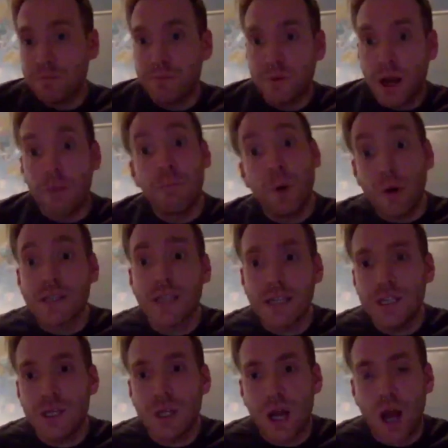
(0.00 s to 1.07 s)
on both sides,
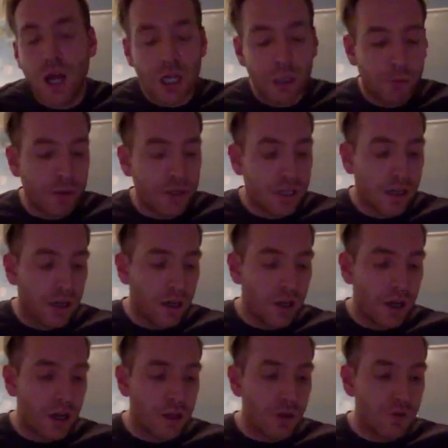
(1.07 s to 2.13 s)
you could argue, but
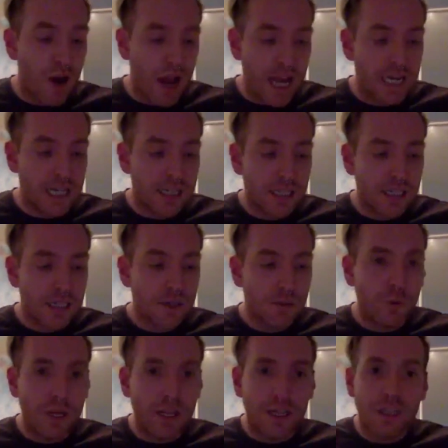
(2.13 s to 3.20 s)
on the right,
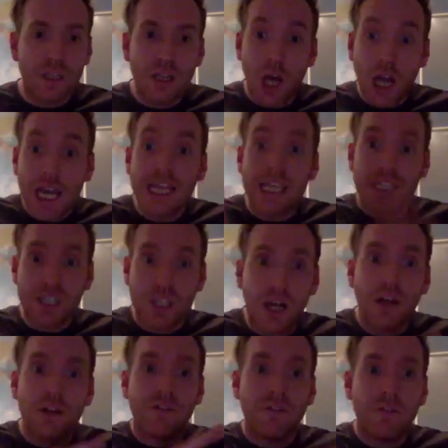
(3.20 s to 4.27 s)
will look at this
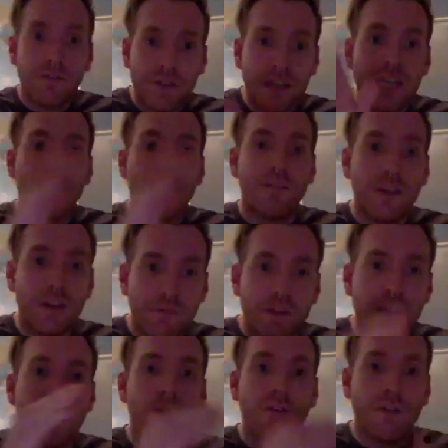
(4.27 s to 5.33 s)
stuff, feed off it,
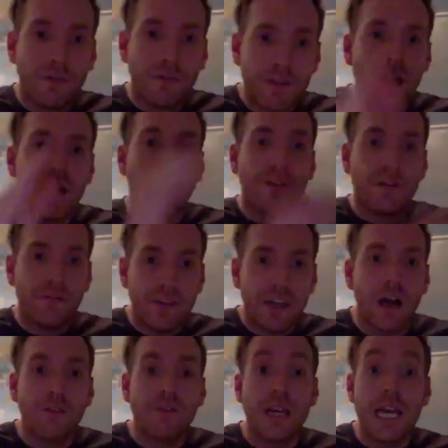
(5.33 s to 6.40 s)

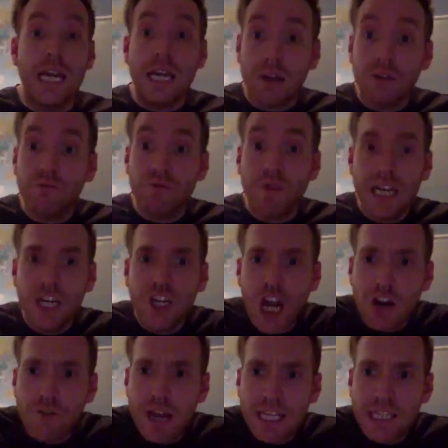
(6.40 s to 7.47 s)
and it really
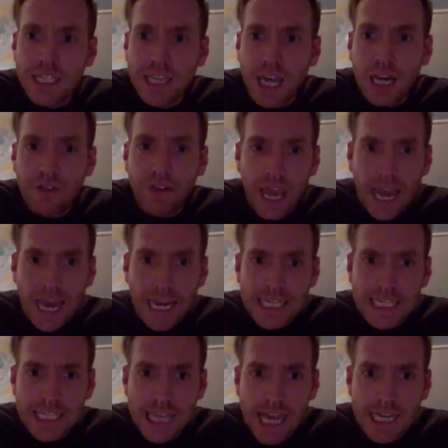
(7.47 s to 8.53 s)
generates this kind of hate
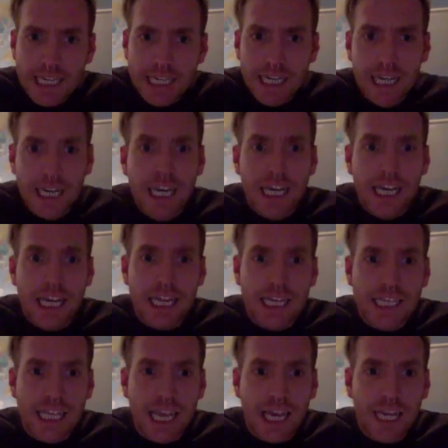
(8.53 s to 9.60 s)
inside, and
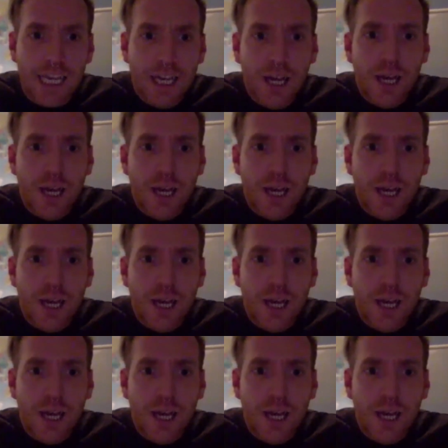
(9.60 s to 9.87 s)
this like